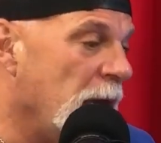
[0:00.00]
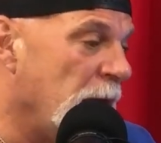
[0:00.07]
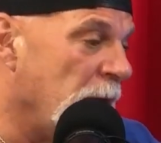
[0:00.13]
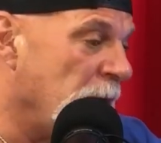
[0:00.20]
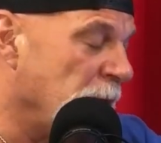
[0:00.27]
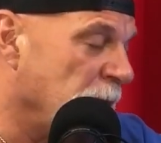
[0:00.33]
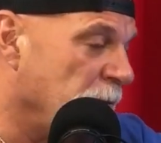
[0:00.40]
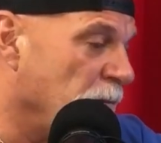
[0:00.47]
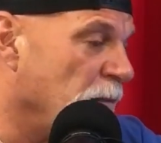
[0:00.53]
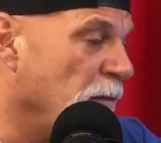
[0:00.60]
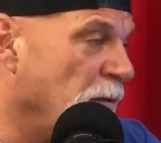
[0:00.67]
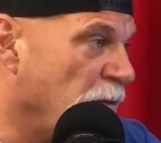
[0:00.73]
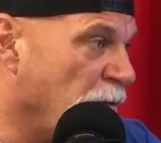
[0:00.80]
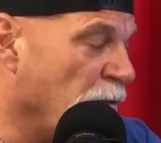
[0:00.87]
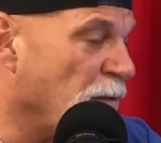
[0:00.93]
And
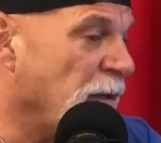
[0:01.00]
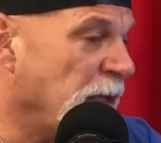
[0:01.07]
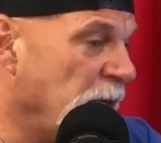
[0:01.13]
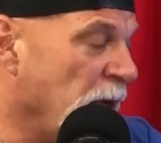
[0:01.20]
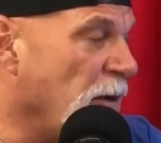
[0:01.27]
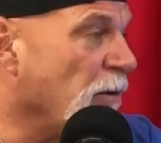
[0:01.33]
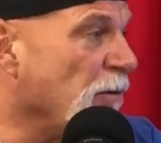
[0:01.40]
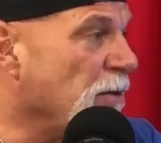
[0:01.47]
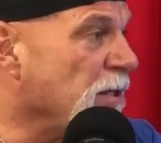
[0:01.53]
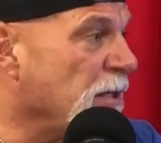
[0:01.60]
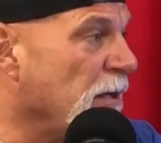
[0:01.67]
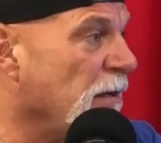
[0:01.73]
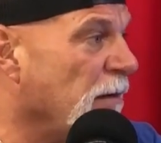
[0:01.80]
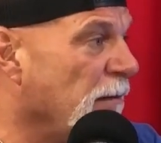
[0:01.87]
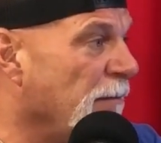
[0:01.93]
through the
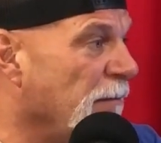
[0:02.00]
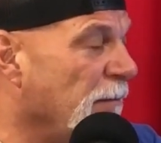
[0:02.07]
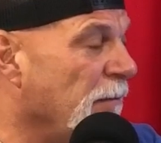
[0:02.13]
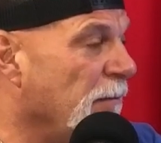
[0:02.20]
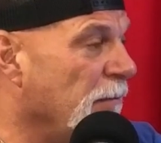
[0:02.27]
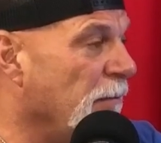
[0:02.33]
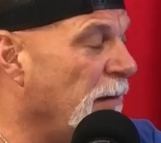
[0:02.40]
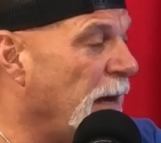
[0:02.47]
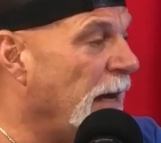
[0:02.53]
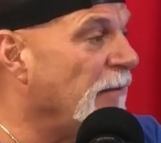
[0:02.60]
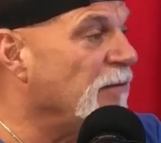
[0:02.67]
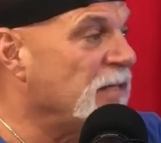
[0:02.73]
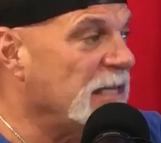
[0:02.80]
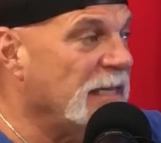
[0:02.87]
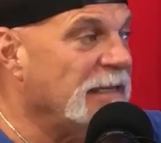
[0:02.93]
years, I
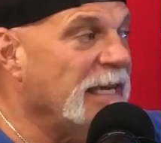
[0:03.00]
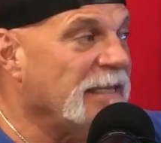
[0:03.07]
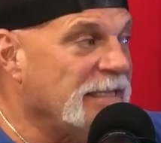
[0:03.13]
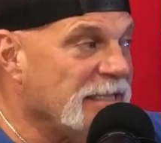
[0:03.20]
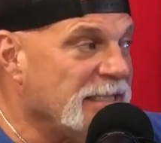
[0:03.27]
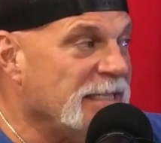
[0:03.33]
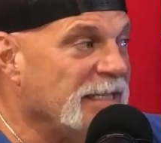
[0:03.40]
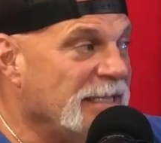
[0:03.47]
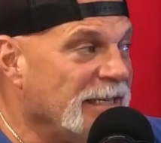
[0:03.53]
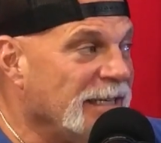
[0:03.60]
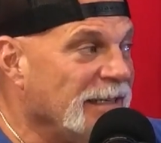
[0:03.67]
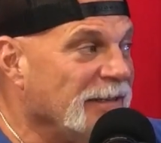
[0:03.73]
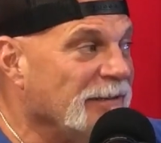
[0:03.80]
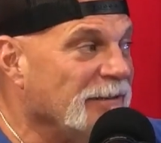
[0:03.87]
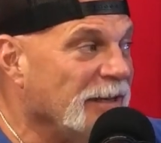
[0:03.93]
have said that to
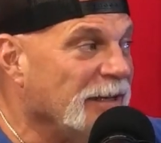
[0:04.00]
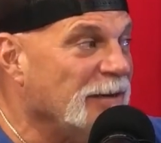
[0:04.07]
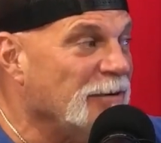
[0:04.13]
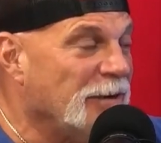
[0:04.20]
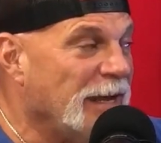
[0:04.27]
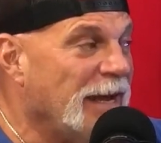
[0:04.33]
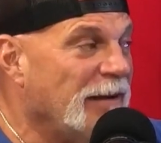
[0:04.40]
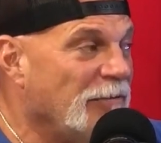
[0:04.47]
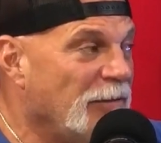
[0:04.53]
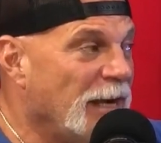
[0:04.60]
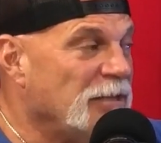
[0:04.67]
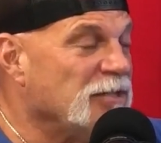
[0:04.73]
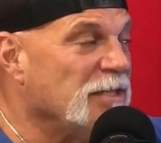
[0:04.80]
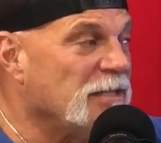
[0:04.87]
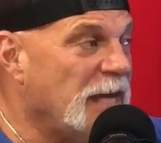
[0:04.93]
Sydney. Like, okay,
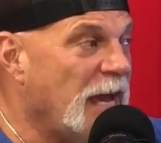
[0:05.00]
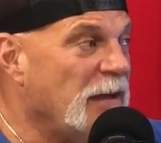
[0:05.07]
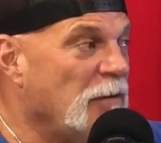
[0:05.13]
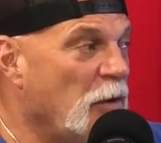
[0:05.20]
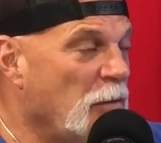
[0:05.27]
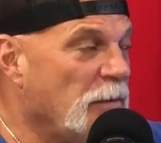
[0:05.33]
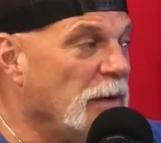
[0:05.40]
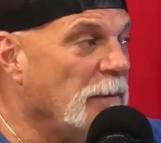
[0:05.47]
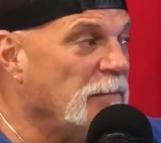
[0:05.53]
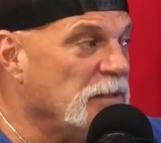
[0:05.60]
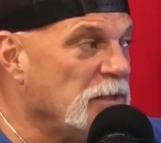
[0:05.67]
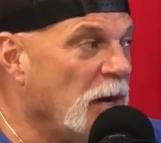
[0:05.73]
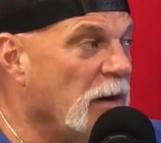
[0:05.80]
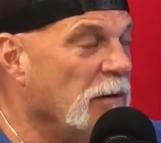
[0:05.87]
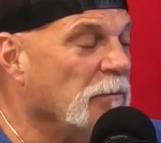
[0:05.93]
watch this guy open up
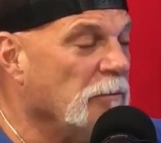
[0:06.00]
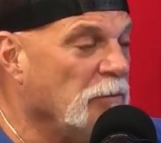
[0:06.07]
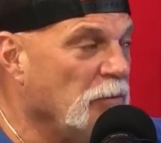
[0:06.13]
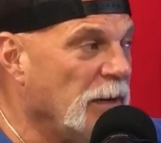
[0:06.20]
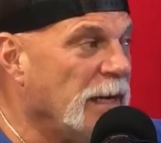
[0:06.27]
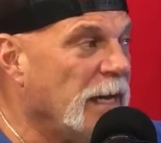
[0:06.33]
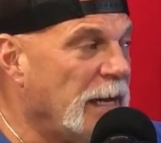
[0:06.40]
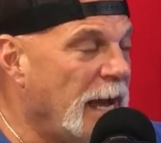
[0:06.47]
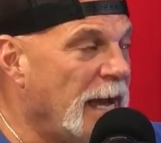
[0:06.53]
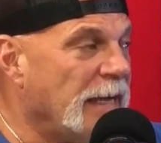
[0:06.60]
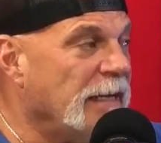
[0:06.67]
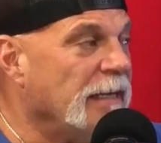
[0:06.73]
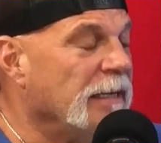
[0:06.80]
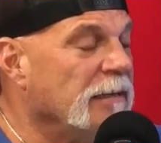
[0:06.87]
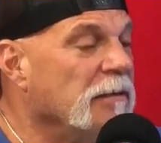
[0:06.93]
his heart, bring a guy
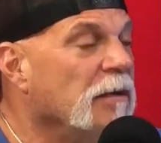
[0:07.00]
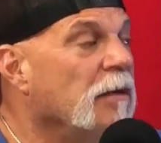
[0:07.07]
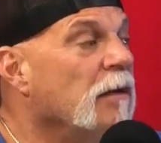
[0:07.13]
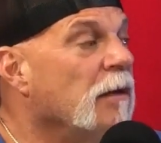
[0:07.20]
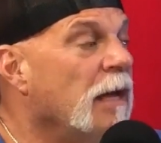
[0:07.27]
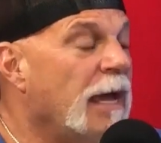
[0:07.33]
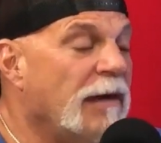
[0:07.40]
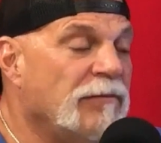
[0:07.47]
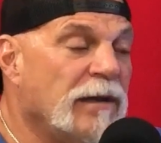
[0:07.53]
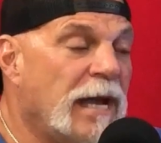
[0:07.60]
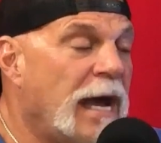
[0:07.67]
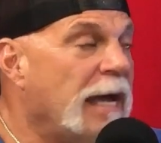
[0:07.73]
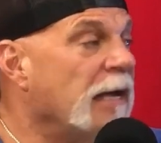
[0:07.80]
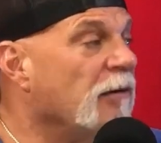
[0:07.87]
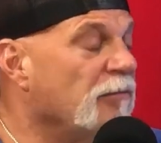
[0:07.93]
in, have a
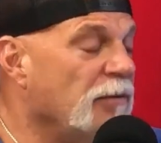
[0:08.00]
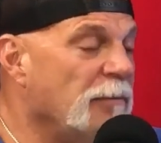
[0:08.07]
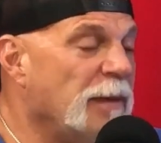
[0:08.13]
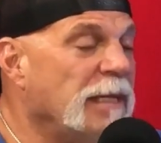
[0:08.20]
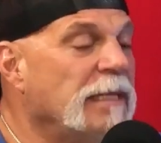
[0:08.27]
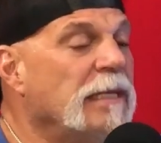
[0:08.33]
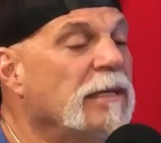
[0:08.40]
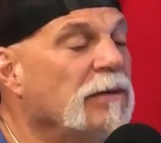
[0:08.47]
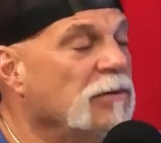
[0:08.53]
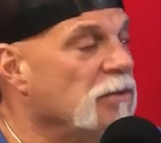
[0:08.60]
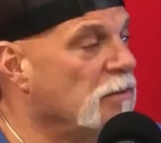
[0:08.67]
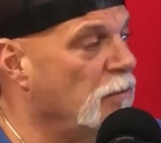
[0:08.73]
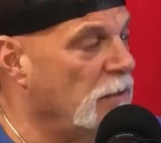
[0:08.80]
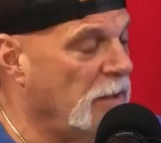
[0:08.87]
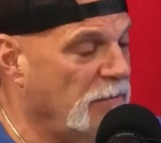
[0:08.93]
guy here for many
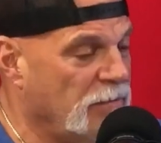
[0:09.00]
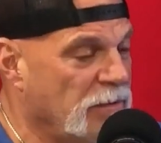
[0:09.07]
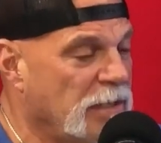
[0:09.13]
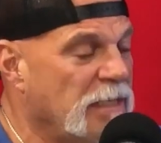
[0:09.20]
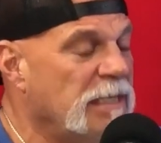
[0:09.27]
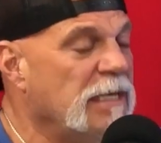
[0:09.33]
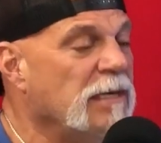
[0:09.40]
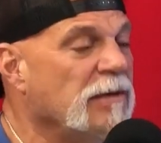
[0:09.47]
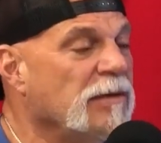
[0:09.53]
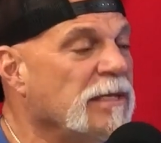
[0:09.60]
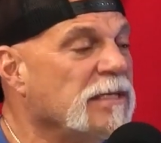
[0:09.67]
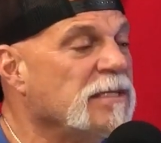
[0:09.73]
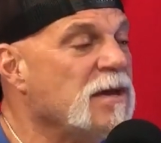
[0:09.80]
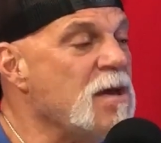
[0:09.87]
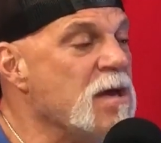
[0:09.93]
years, whatever the deal is,